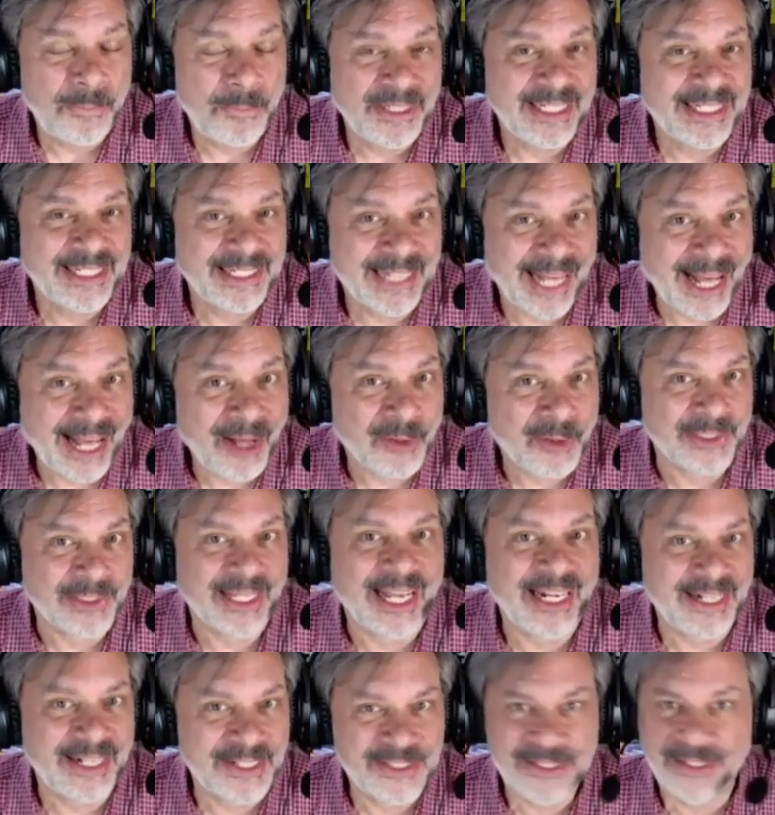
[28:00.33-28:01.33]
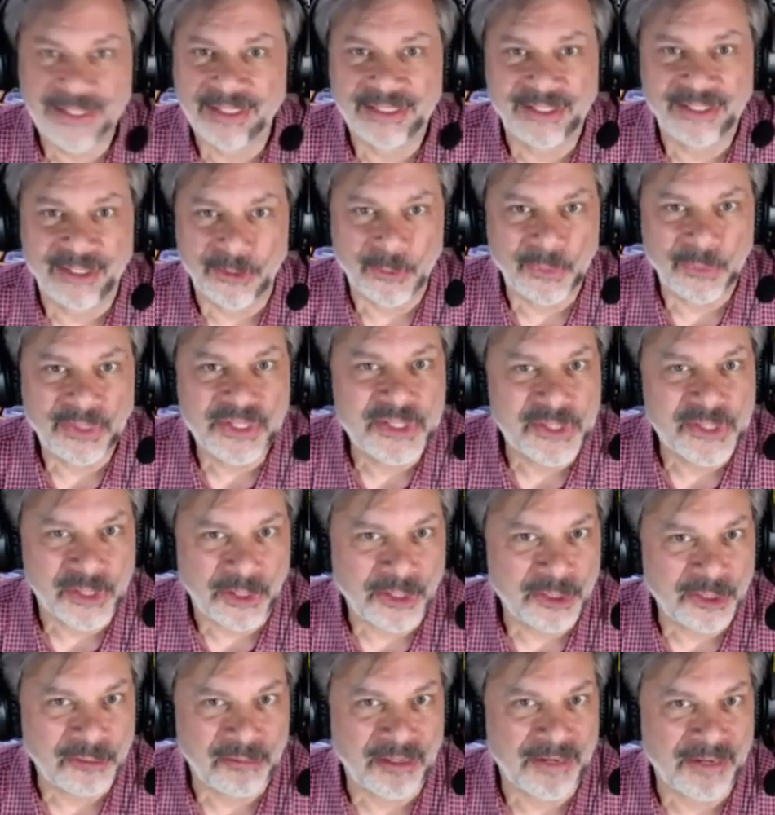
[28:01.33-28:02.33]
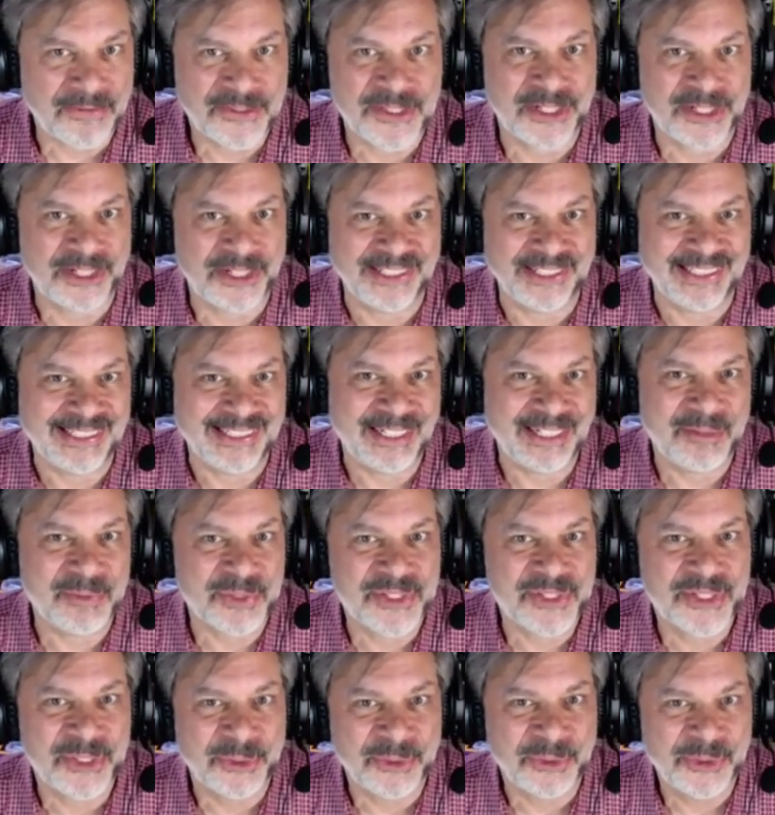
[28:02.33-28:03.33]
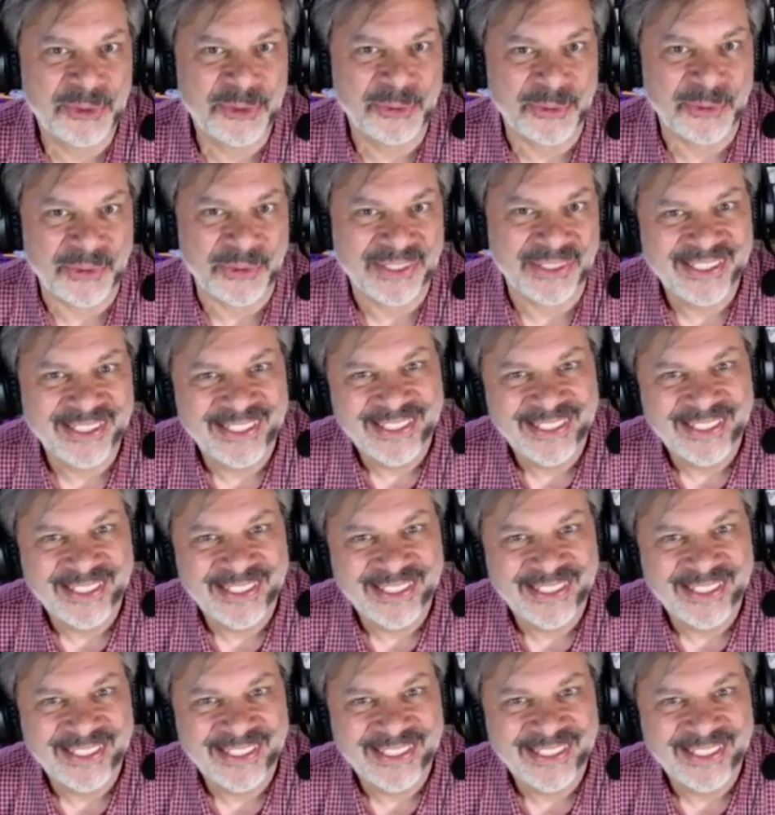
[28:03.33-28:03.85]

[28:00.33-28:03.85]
open it out, and it's like got all these autographs on it, and it was so cool.